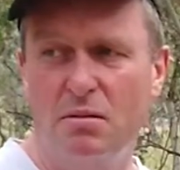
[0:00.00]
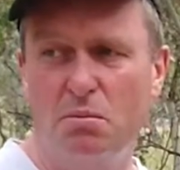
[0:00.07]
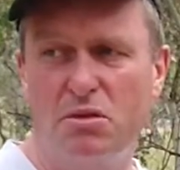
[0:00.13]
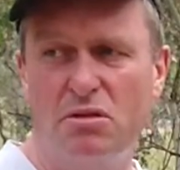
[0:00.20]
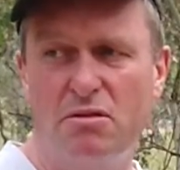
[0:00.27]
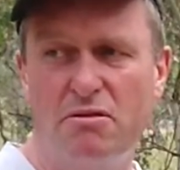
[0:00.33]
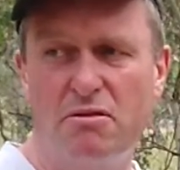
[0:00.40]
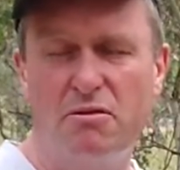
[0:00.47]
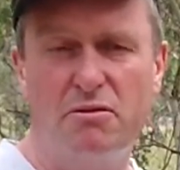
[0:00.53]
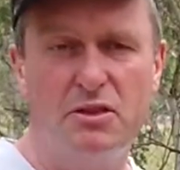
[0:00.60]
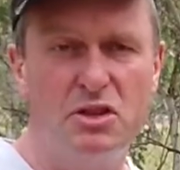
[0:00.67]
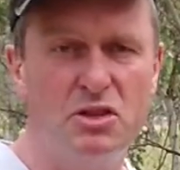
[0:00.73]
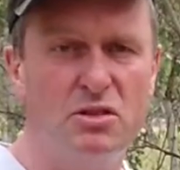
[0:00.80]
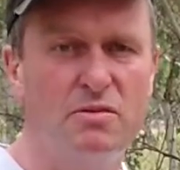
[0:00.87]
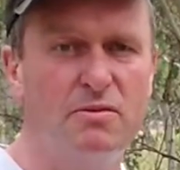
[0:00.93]
Peripheral
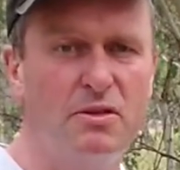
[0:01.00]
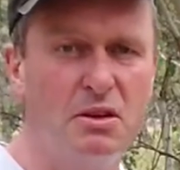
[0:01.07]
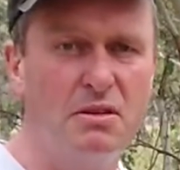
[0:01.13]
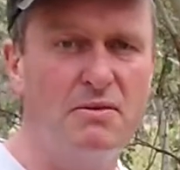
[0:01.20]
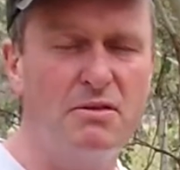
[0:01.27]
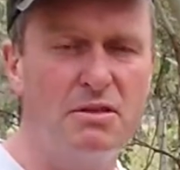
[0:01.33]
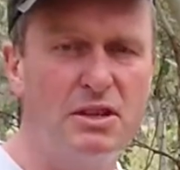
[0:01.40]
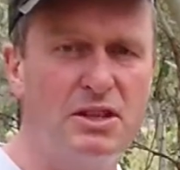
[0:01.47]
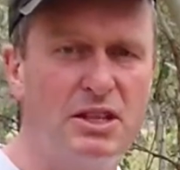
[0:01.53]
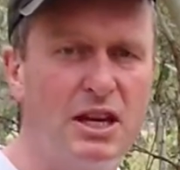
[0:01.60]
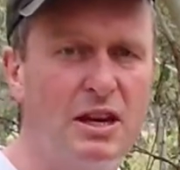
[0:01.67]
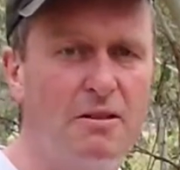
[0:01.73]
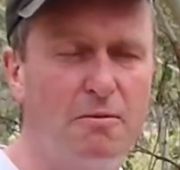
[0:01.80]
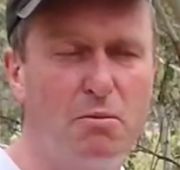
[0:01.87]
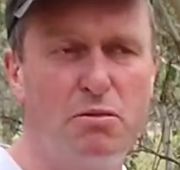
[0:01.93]
vision, very, very
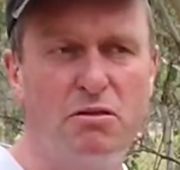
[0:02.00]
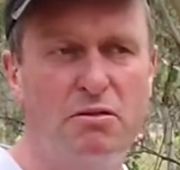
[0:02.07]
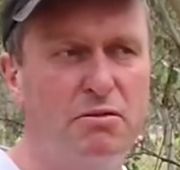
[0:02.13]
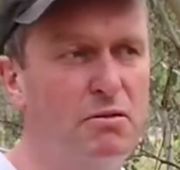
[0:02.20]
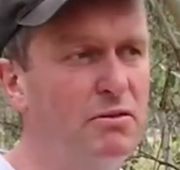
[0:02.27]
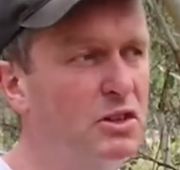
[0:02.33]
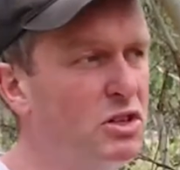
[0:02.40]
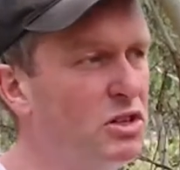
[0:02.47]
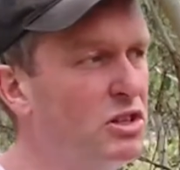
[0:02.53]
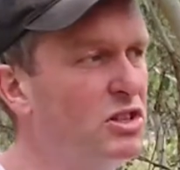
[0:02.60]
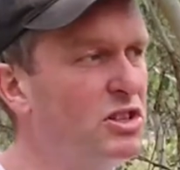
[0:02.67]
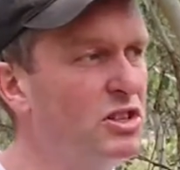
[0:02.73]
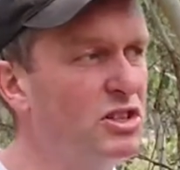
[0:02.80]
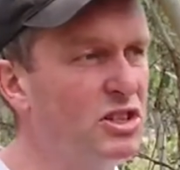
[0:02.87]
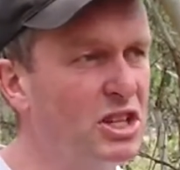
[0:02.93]
safe. Peripheral vision is
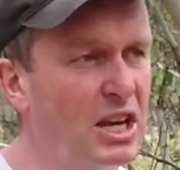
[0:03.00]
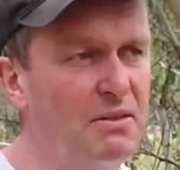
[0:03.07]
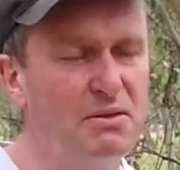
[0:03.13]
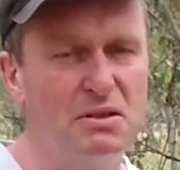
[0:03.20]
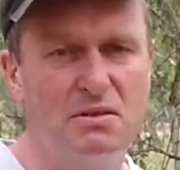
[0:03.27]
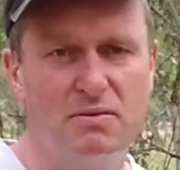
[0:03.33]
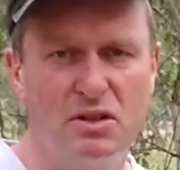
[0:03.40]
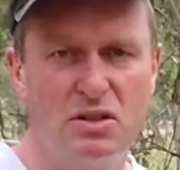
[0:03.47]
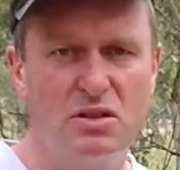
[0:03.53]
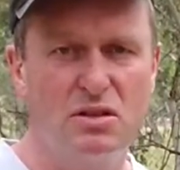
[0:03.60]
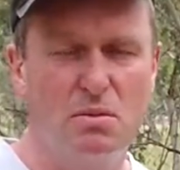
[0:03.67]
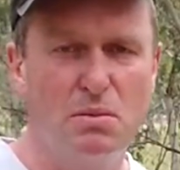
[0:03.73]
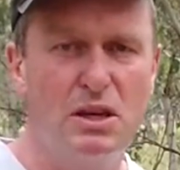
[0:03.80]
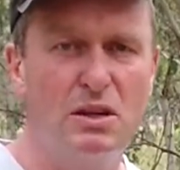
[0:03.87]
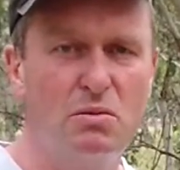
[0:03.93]
the safest vision
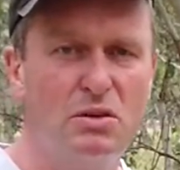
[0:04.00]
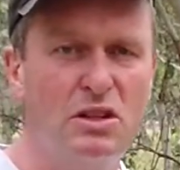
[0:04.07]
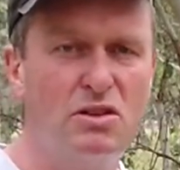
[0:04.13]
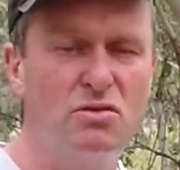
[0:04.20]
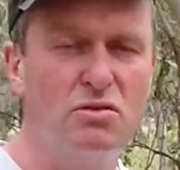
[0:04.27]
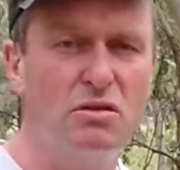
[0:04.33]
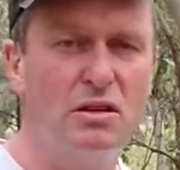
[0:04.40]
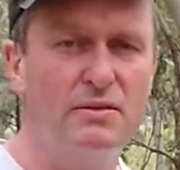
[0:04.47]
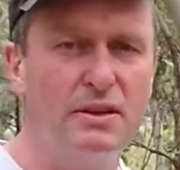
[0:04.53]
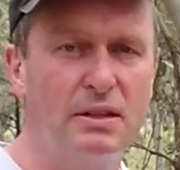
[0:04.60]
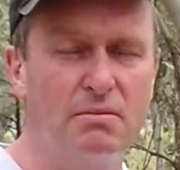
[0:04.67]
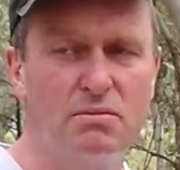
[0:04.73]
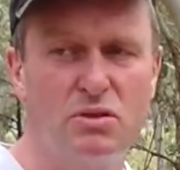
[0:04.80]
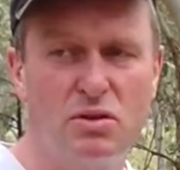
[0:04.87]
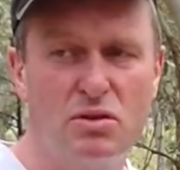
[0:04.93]
to be in when you're driving.
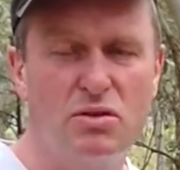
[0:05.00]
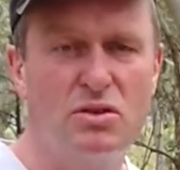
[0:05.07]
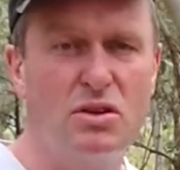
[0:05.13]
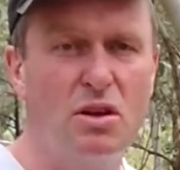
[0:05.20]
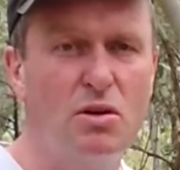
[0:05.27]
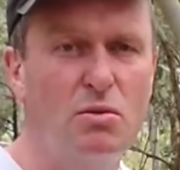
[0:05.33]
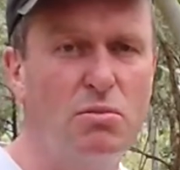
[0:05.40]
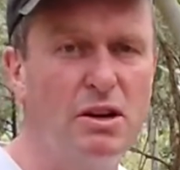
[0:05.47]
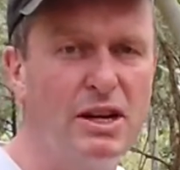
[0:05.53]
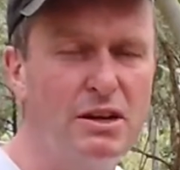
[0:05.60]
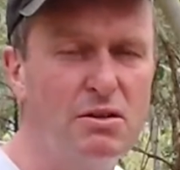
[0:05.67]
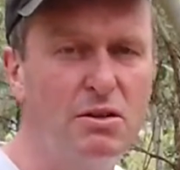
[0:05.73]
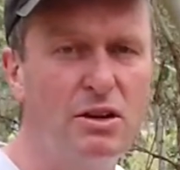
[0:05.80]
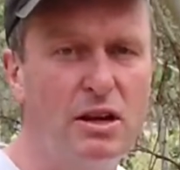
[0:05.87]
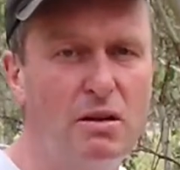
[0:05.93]
Turns the whole brain
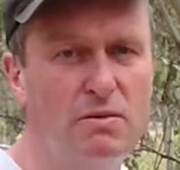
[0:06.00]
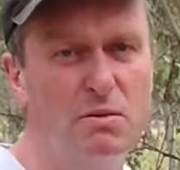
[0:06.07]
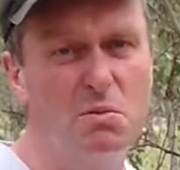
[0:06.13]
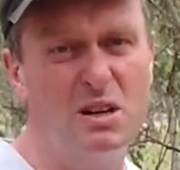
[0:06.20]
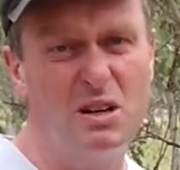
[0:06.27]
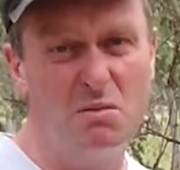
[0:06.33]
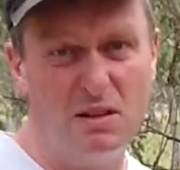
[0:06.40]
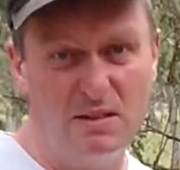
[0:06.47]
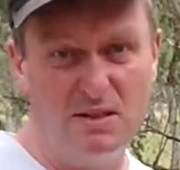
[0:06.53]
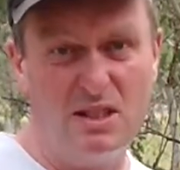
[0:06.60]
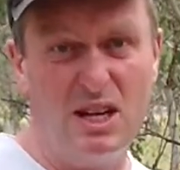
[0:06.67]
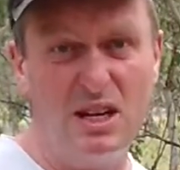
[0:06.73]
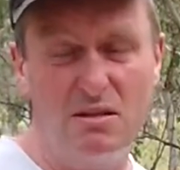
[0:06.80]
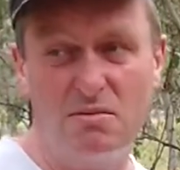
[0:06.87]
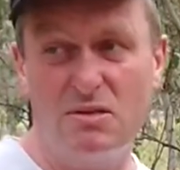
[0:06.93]
on, alpha brainwave
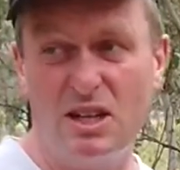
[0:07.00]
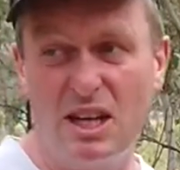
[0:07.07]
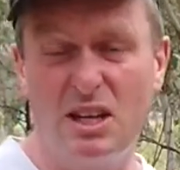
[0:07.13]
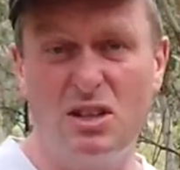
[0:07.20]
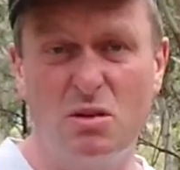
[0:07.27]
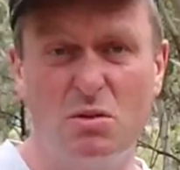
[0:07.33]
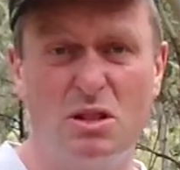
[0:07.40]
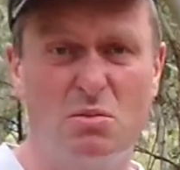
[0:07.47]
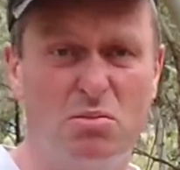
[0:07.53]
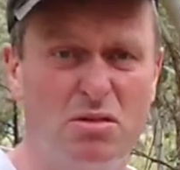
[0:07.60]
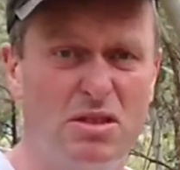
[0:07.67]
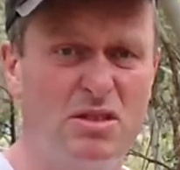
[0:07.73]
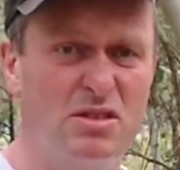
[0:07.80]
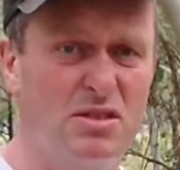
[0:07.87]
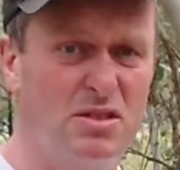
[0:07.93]
state, takes you into
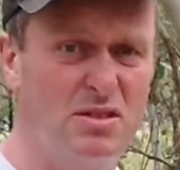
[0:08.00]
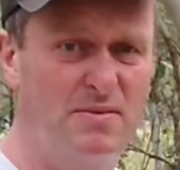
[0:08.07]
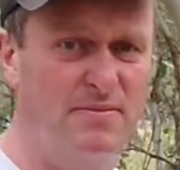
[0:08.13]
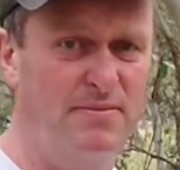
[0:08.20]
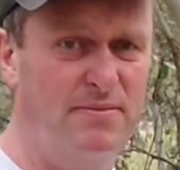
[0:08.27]
presence.